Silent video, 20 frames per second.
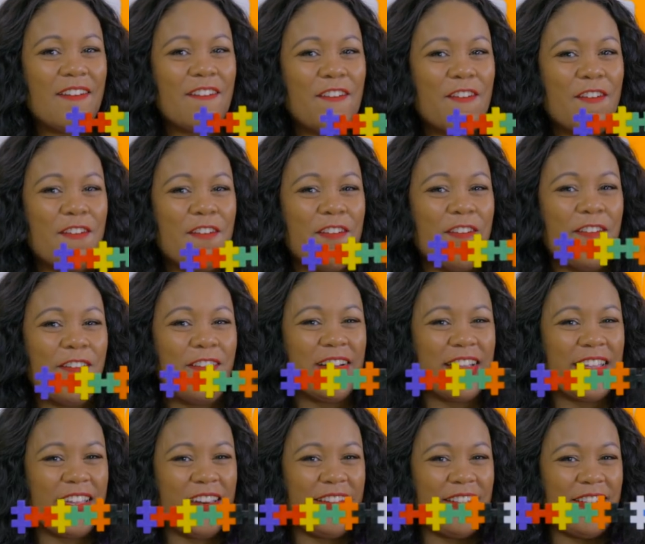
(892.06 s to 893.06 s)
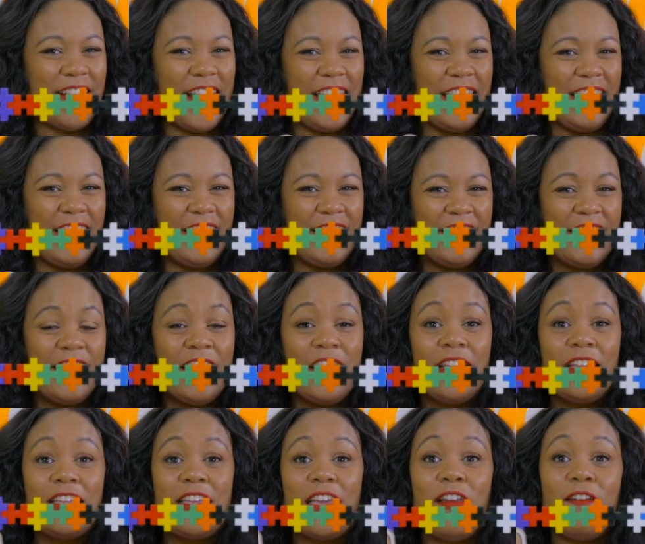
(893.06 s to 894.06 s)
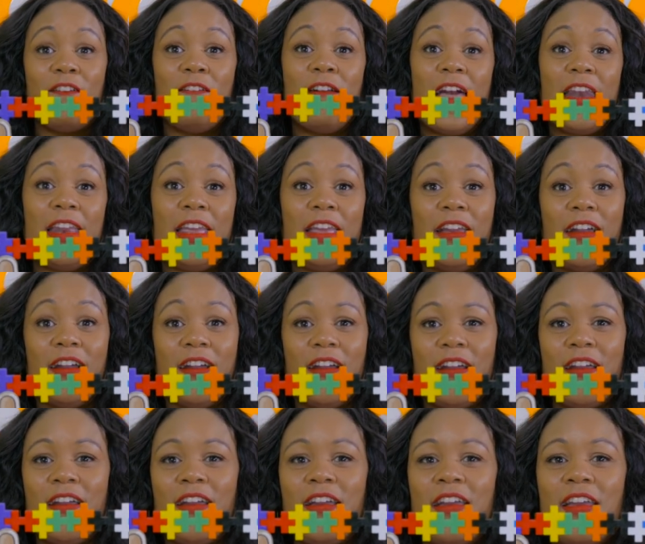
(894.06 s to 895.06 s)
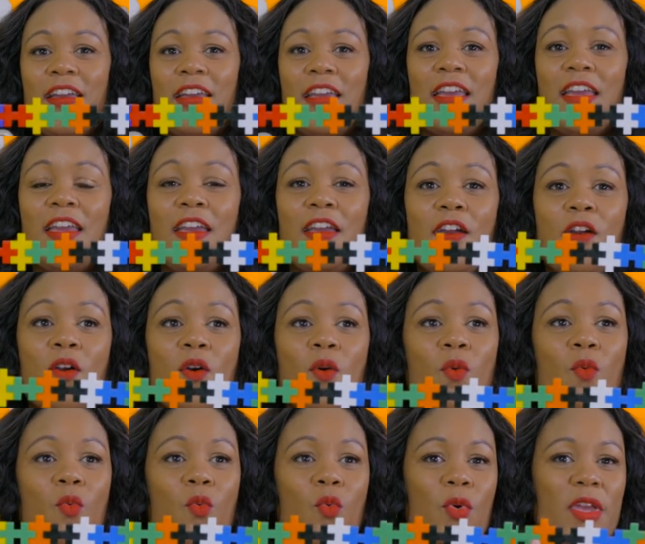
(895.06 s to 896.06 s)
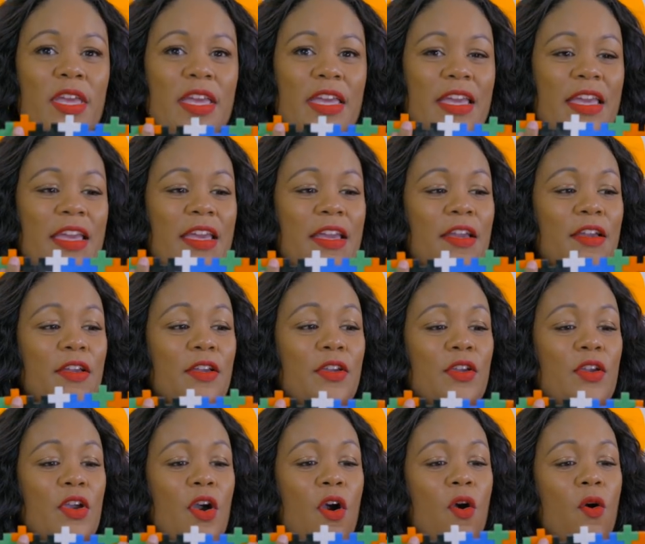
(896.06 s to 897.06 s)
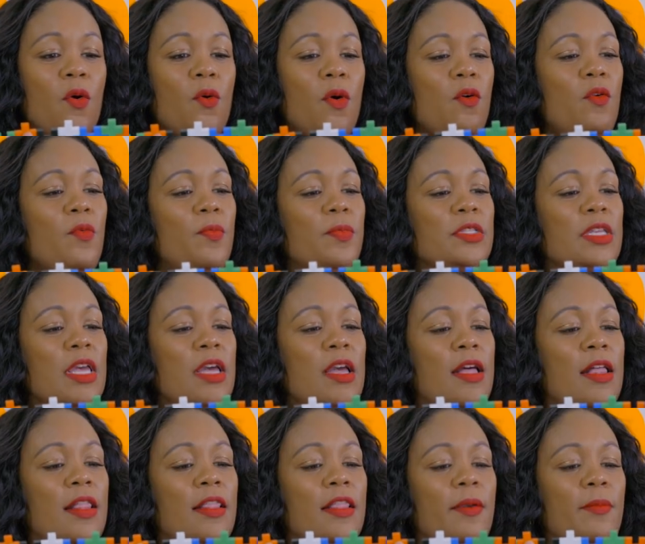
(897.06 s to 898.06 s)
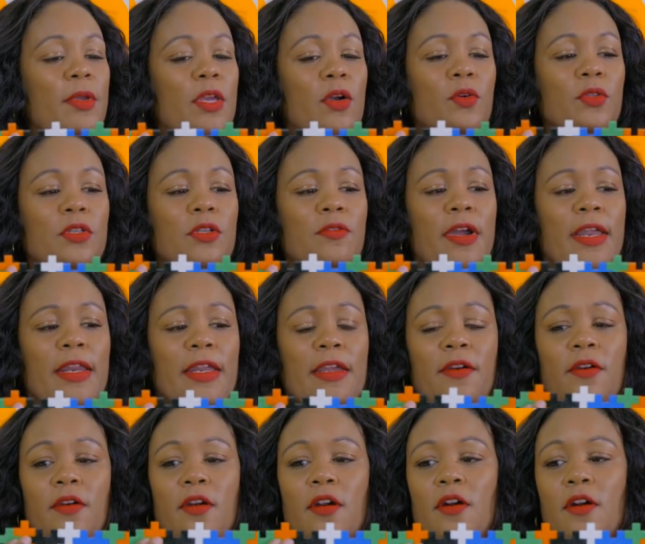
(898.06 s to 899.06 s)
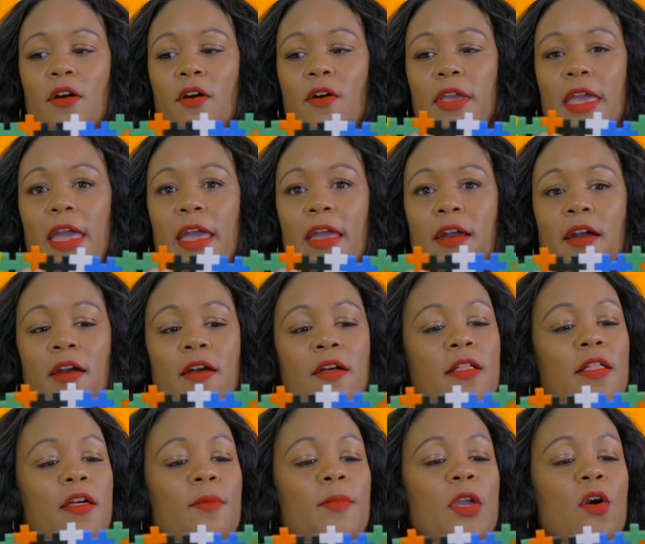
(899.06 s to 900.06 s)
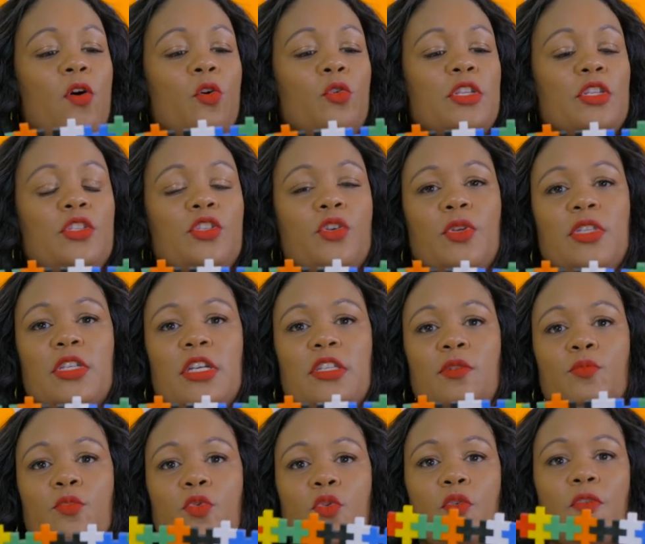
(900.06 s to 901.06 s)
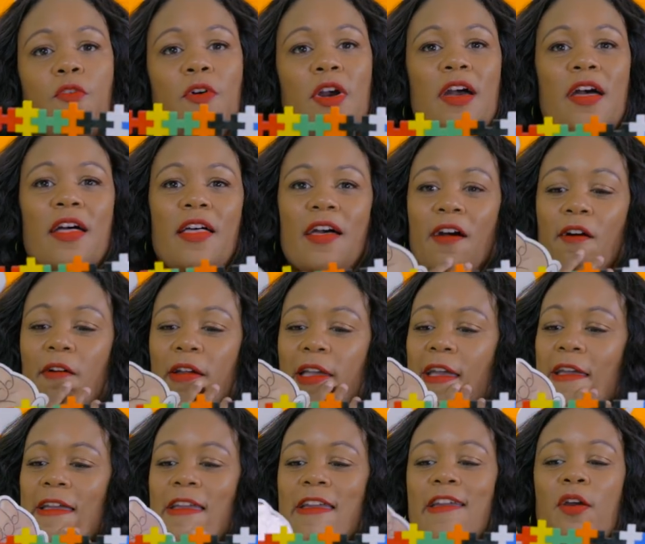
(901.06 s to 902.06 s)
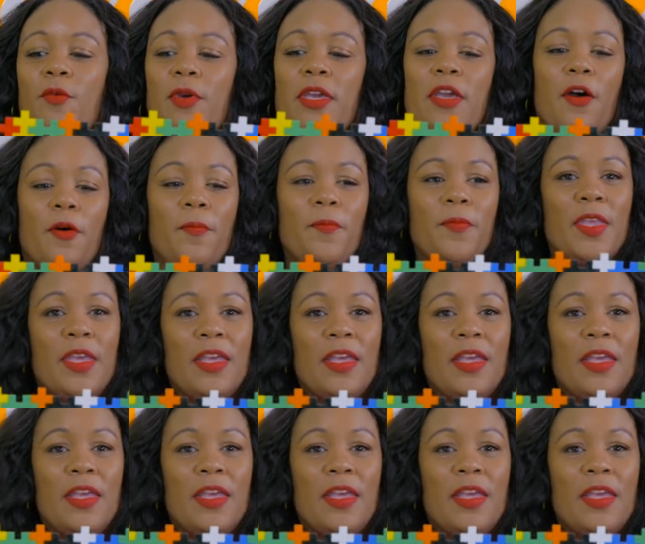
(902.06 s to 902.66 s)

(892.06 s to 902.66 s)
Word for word: Oh, get ready. Get ready. Here we go. Oops, let me hold it right here. Okay, let me hold it so it doesn't move. Okay, here we go.